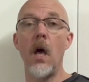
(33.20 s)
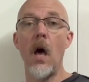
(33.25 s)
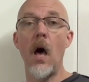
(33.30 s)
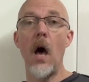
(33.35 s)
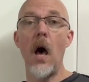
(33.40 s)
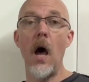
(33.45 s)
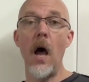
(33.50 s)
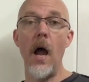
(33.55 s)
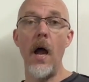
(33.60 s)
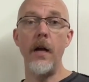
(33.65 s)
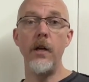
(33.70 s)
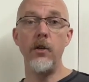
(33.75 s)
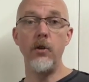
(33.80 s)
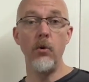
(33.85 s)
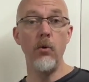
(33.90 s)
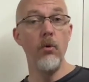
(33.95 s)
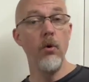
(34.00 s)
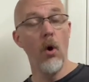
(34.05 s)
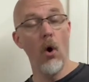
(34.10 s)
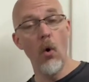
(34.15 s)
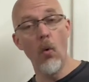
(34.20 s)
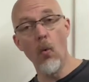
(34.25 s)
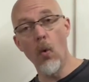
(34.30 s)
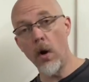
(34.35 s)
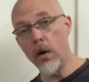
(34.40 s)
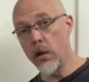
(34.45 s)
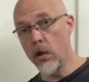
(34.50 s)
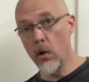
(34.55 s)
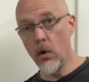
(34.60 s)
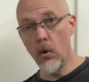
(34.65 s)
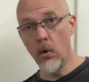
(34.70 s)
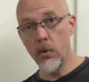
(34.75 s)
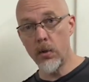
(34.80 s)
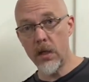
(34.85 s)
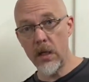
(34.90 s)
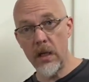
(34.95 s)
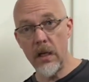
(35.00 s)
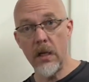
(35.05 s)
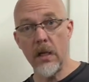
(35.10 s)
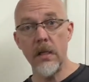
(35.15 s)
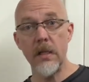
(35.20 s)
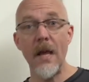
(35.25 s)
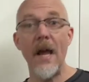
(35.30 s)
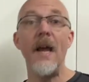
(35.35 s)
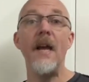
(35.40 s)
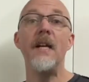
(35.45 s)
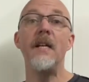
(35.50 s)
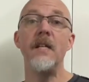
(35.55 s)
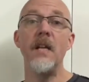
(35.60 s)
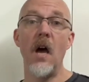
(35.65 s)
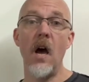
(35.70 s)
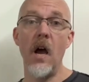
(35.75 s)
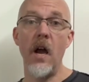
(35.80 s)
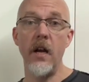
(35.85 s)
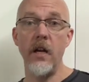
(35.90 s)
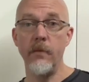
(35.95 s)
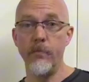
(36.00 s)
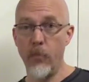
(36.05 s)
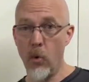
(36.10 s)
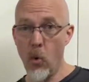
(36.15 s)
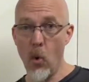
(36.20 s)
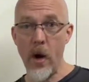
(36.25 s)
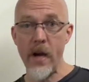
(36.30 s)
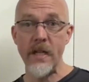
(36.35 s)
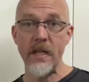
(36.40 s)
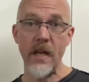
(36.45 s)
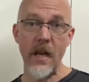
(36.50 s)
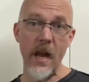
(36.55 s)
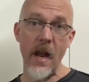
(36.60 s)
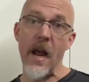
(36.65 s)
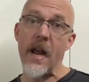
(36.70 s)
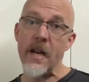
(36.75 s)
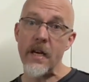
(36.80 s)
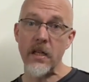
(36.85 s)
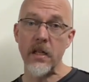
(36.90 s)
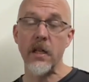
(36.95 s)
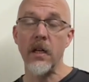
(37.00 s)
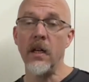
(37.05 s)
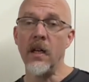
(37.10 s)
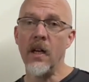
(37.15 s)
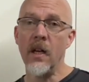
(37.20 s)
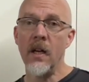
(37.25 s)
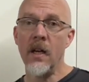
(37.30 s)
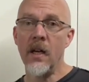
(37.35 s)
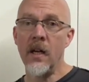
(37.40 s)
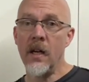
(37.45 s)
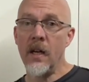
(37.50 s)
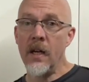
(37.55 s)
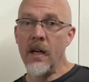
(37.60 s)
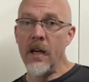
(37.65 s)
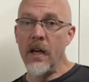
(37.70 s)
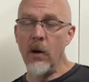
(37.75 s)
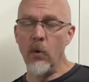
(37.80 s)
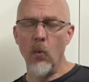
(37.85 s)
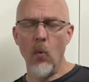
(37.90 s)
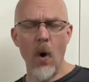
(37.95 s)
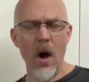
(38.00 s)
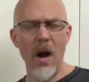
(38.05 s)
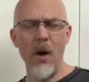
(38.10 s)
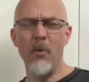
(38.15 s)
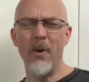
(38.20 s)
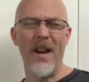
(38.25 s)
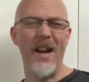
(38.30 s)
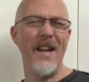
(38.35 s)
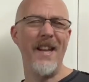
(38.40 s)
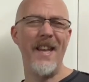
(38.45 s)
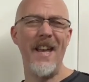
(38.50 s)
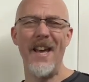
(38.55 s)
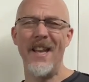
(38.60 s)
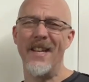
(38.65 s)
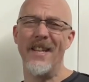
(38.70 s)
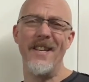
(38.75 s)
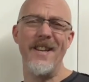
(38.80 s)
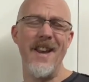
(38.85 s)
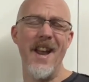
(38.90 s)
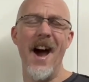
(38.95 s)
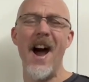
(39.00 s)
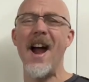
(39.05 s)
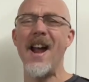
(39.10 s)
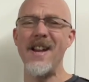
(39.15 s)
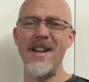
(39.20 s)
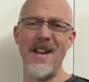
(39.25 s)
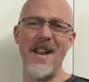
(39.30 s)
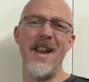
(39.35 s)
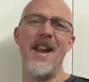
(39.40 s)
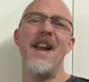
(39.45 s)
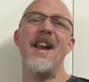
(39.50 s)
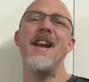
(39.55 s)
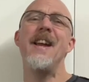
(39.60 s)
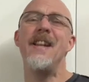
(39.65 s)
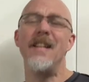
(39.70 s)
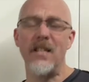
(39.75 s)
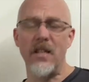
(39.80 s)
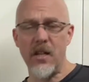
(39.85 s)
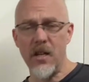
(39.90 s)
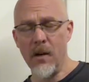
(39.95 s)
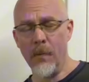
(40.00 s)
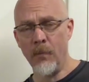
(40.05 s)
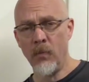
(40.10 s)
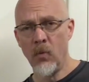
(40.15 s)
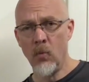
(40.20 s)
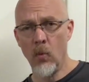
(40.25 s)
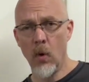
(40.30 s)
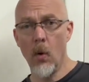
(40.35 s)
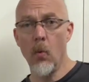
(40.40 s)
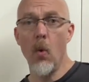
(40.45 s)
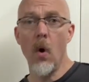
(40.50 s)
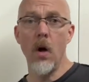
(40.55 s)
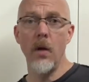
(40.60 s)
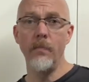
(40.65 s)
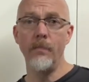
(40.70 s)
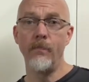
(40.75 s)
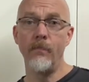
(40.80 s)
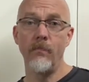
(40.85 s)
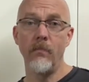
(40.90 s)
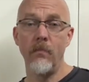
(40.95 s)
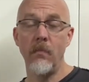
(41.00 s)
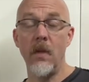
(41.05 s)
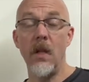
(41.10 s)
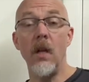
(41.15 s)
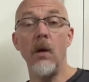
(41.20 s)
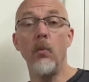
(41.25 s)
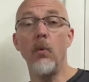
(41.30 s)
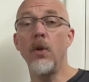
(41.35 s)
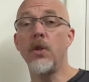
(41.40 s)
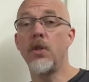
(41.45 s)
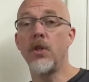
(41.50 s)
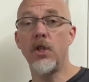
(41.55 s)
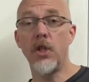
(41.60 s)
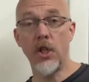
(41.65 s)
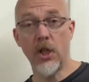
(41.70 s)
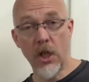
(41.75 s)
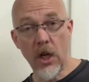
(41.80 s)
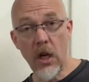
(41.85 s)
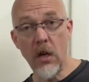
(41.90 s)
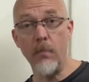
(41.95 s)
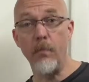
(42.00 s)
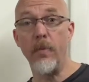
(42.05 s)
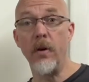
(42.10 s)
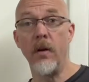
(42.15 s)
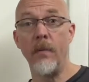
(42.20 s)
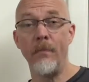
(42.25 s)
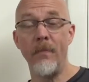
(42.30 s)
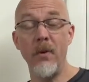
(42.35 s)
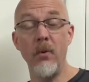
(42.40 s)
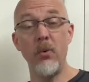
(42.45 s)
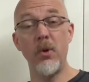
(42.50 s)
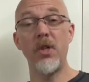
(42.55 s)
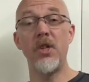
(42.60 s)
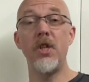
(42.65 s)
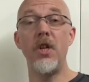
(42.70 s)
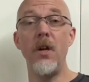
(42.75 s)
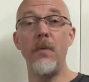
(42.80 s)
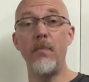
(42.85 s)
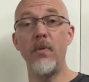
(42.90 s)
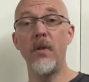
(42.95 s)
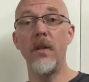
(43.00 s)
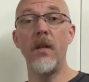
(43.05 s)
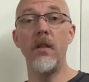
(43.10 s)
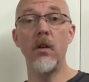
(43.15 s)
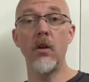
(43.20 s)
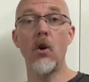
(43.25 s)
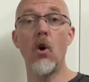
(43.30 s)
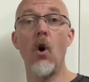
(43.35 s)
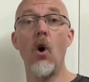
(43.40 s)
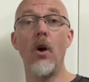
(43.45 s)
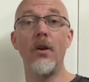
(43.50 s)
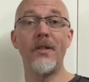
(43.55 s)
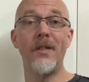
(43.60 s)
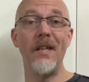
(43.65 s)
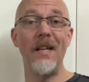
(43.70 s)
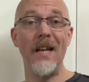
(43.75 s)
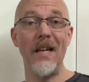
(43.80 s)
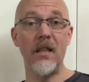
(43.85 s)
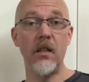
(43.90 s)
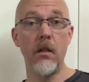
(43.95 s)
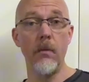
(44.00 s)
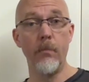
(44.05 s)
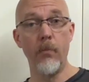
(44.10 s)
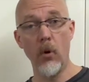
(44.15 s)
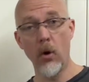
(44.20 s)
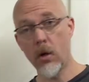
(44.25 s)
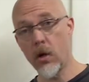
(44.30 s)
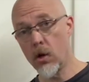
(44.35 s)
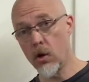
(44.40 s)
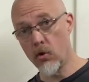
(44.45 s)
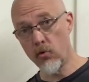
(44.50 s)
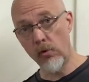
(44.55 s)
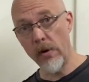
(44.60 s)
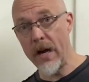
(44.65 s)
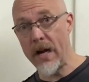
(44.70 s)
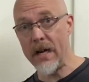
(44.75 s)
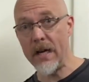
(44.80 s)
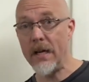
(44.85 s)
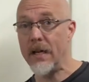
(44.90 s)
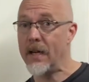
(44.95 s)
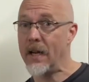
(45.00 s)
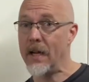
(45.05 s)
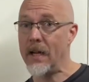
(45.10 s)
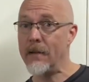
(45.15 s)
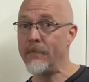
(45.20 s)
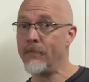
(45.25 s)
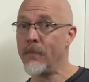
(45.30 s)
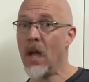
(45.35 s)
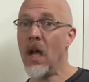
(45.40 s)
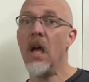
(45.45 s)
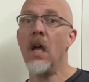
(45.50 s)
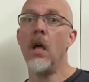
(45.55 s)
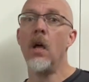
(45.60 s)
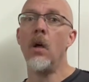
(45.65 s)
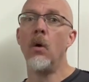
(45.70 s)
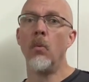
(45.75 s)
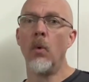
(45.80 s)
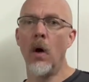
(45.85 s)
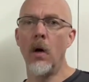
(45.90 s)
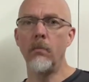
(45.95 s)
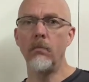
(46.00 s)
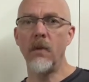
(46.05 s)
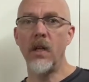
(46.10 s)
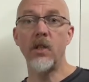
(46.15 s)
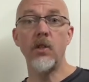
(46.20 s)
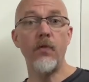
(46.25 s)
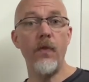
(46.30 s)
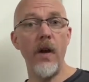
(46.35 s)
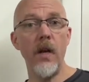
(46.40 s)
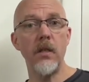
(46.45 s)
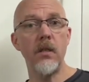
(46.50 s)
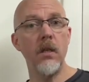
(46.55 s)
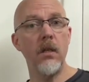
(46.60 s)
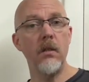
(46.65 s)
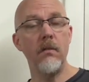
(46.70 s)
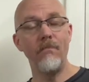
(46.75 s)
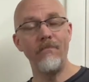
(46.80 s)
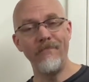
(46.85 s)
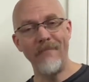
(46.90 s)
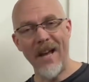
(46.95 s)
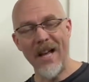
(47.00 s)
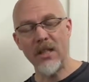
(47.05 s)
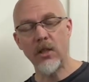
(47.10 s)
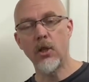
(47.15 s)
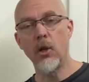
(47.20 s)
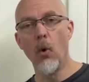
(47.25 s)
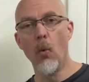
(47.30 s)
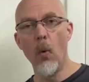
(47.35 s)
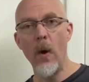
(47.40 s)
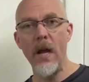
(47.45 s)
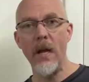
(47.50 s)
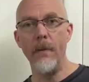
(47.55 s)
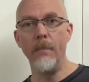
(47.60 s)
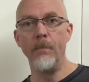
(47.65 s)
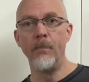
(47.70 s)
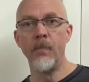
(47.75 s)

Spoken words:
I do know one of those is a 9.8. And why would I get a 9.8? Well, one, it was cheap. It was cheaper than the cost to get the book graded. And, well, let's face it, that's a win.